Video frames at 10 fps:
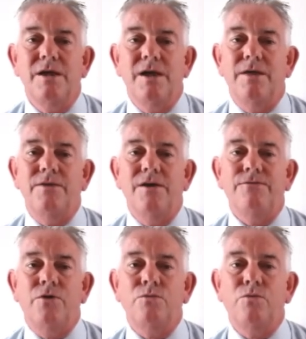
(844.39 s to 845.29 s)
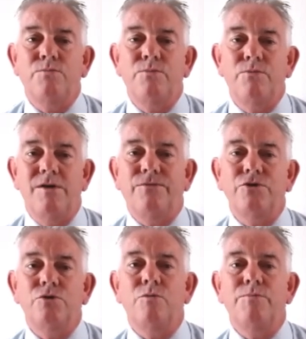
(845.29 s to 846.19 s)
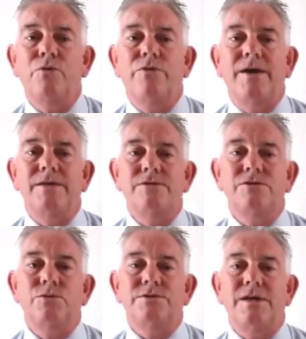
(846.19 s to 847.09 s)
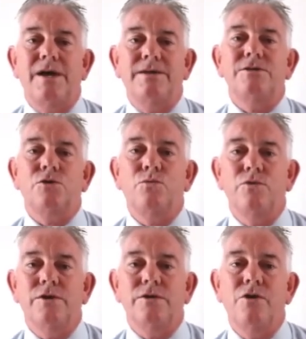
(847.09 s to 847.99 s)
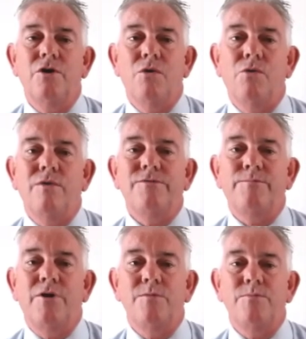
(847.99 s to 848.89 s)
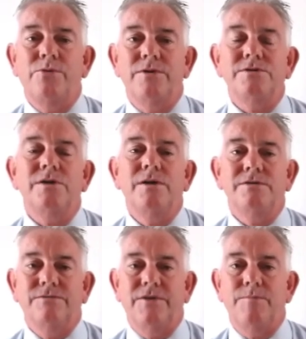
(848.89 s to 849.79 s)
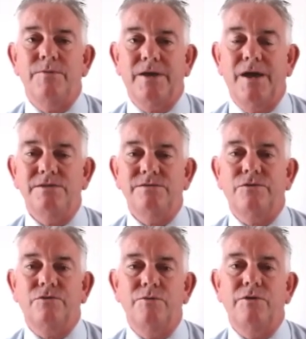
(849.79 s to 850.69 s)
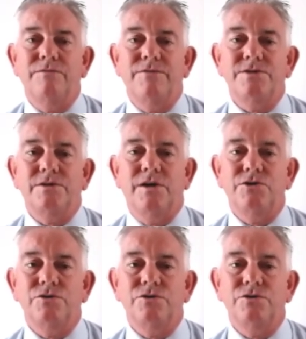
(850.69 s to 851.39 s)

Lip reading: And the FIU will build that into its analytical work, or if appropriate, develop a case for criminal investigation.